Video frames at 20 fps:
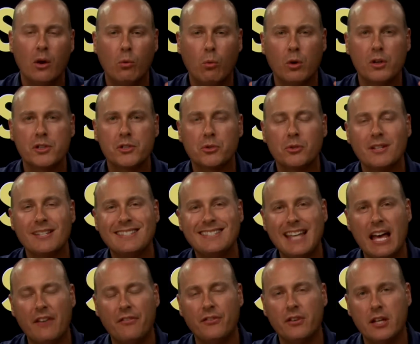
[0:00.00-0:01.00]
What sort of
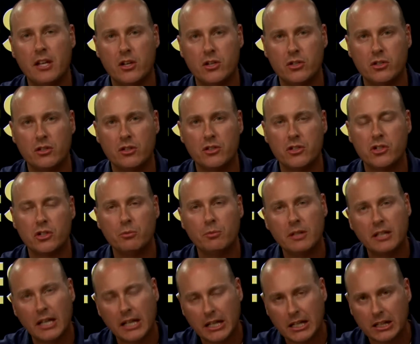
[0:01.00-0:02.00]
definitions should
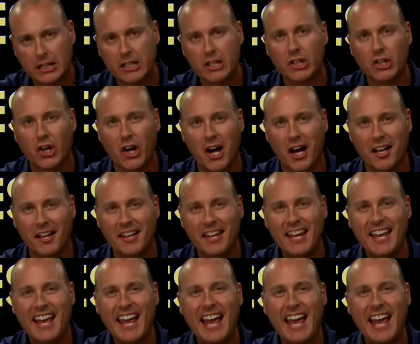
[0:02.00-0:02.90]
we get clear on,